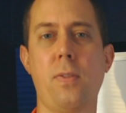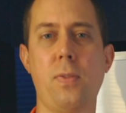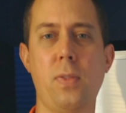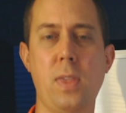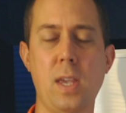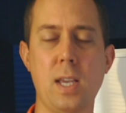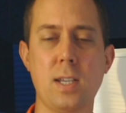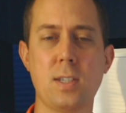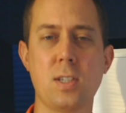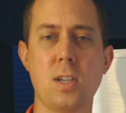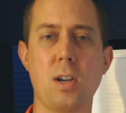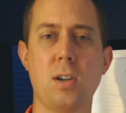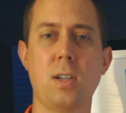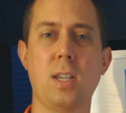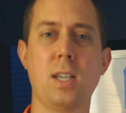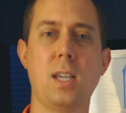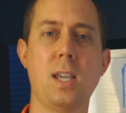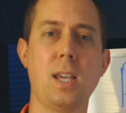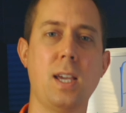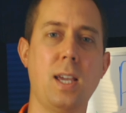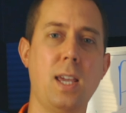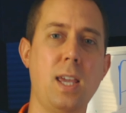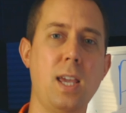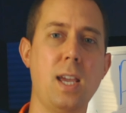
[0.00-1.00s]
things start to
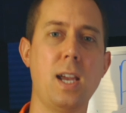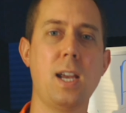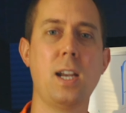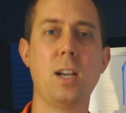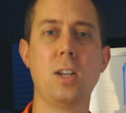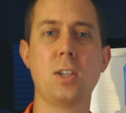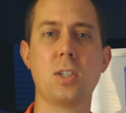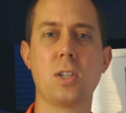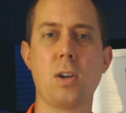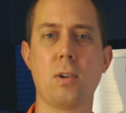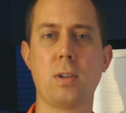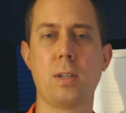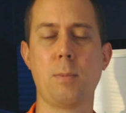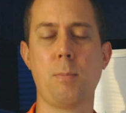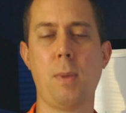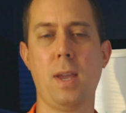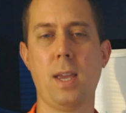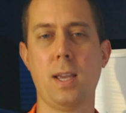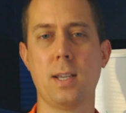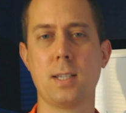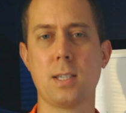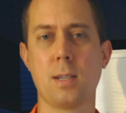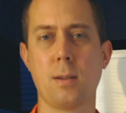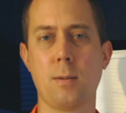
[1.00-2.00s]
kick in. You start to
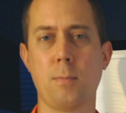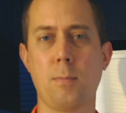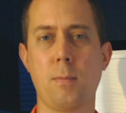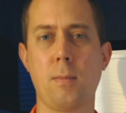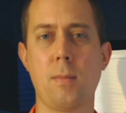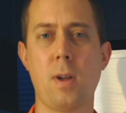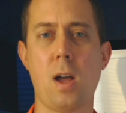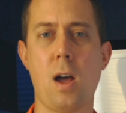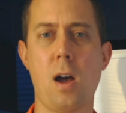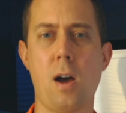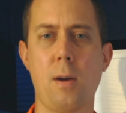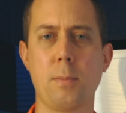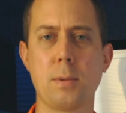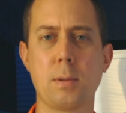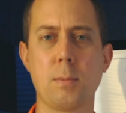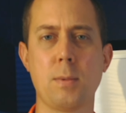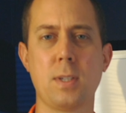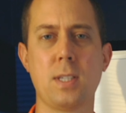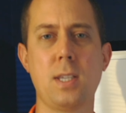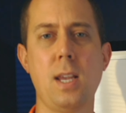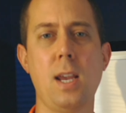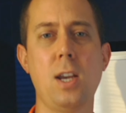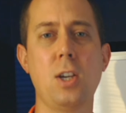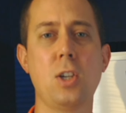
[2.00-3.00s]
making some
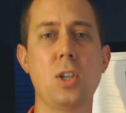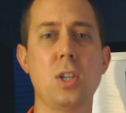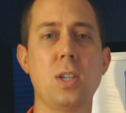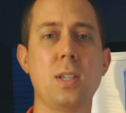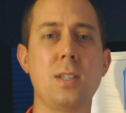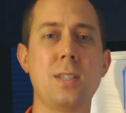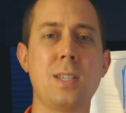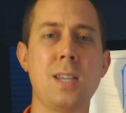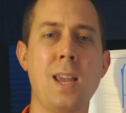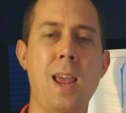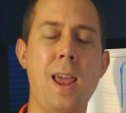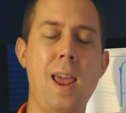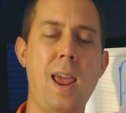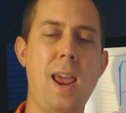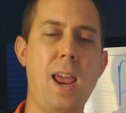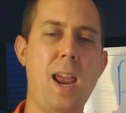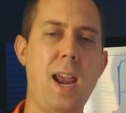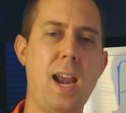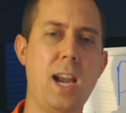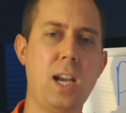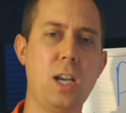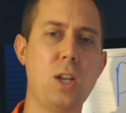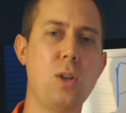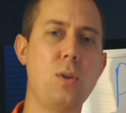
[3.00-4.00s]
optimizations,
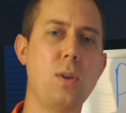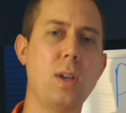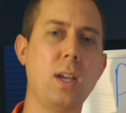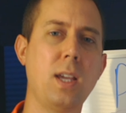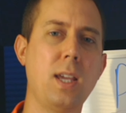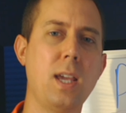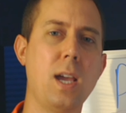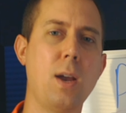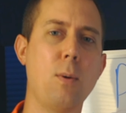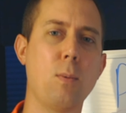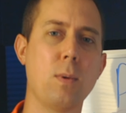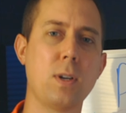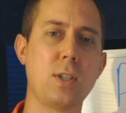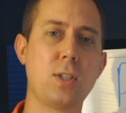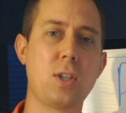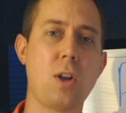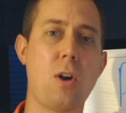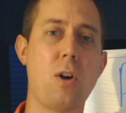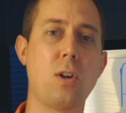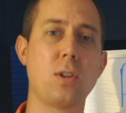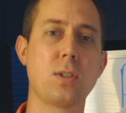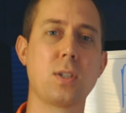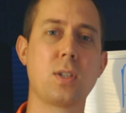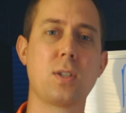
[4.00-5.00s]
and you can get
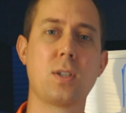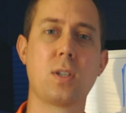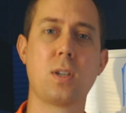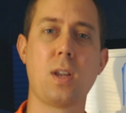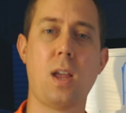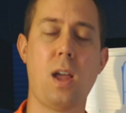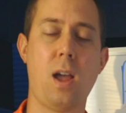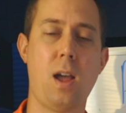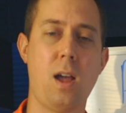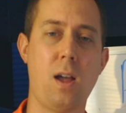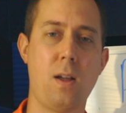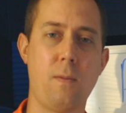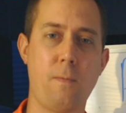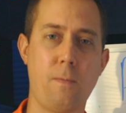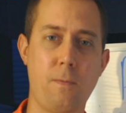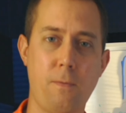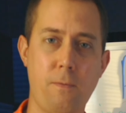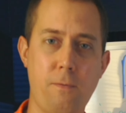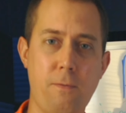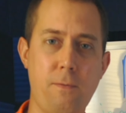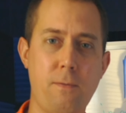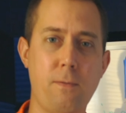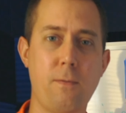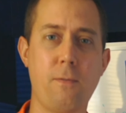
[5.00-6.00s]
results
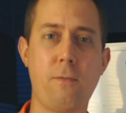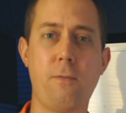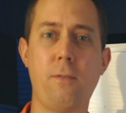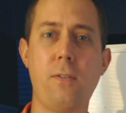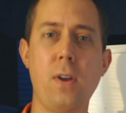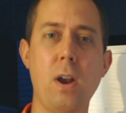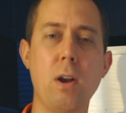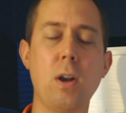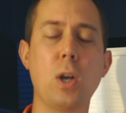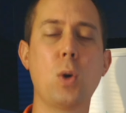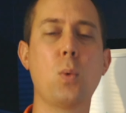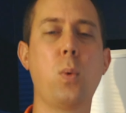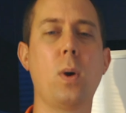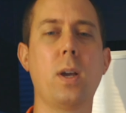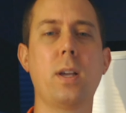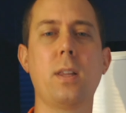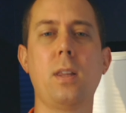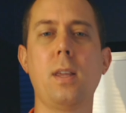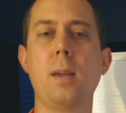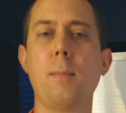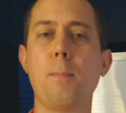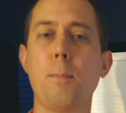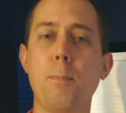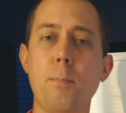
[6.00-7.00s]
very
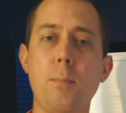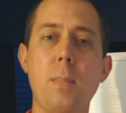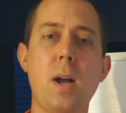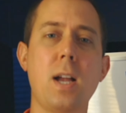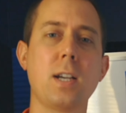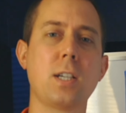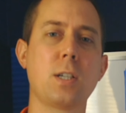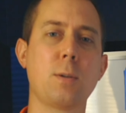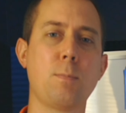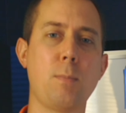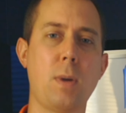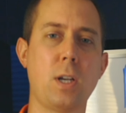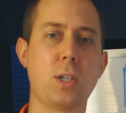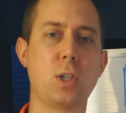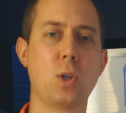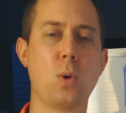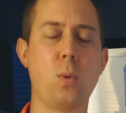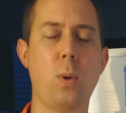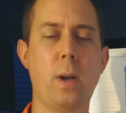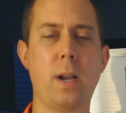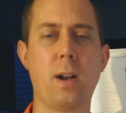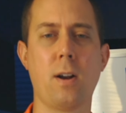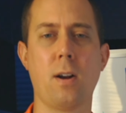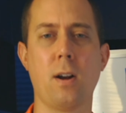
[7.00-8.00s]
quickly, much
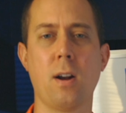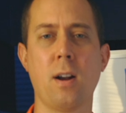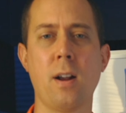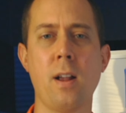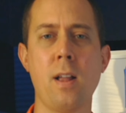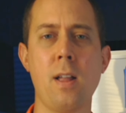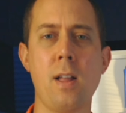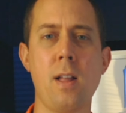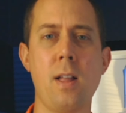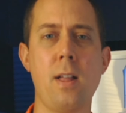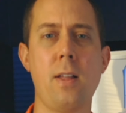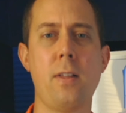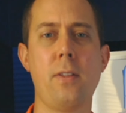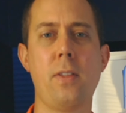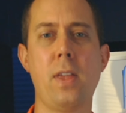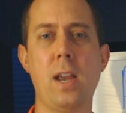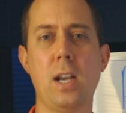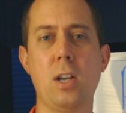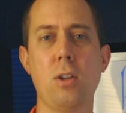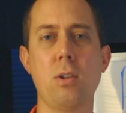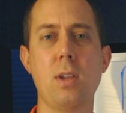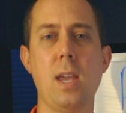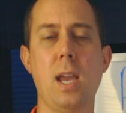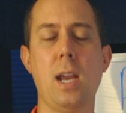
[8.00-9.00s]
quicker
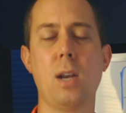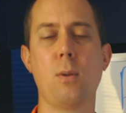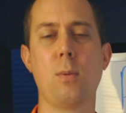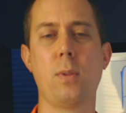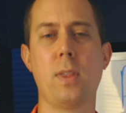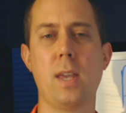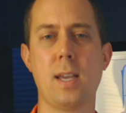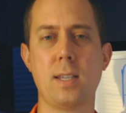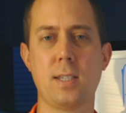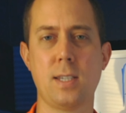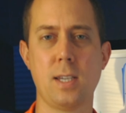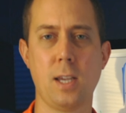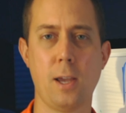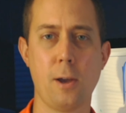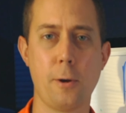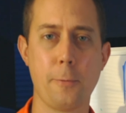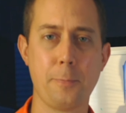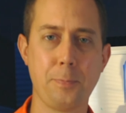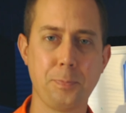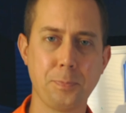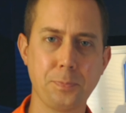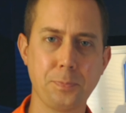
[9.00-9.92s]
than you can with SEO.